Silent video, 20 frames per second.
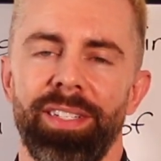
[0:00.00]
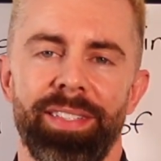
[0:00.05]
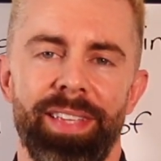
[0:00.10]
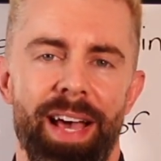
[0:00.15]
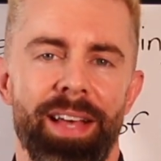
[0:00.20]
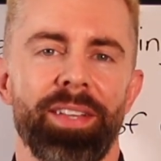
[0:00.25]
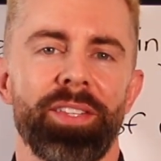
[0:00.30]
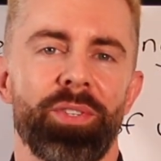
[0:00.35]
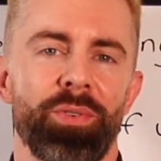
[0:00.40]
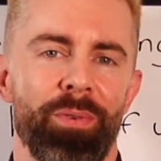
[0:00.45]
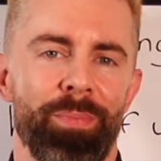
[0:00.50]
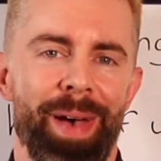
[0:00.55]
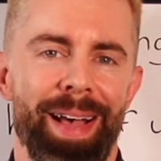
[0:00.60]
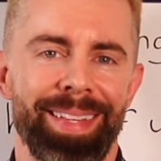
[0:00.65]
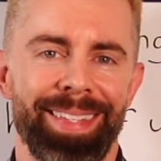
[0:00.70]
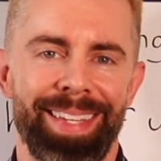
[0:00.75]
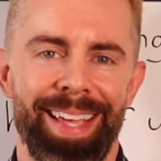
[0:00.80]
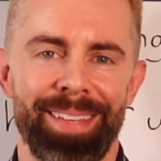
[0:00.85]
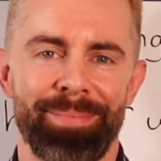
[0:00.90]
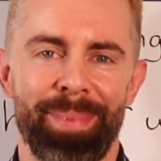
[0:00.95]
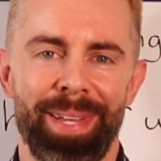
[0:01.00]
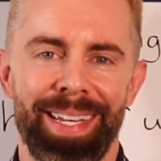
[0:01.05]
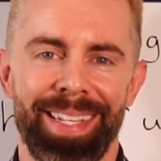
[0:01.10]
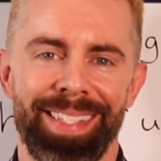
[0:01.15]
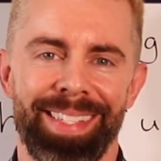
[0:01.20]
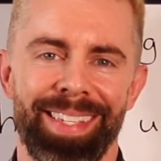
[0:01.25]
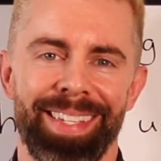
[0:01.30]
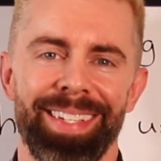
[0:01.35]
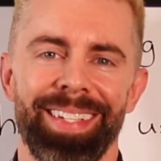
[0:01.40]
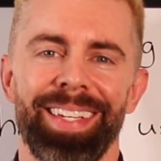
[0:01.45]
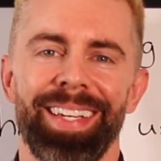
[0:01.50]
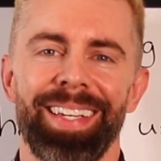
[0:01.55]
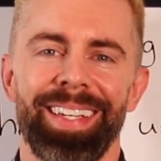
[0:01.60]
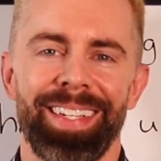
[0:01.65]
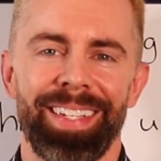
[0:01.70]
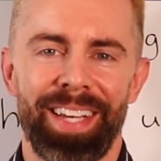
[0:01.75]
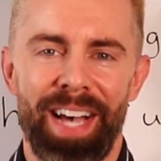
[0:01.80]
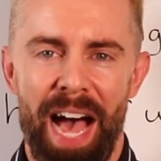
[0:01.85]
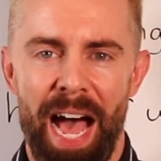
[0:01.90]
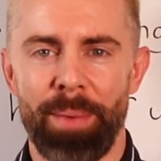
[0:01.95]
down into about 10 minutes.
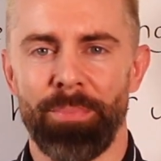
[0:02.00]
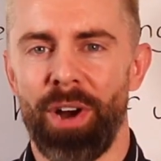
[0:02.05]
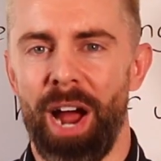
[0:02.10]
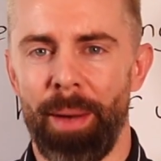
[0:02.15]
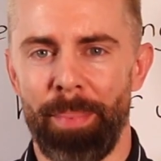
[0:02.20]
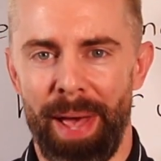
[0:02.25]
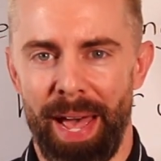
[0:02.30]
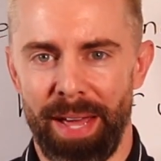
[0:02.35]
I'm Rob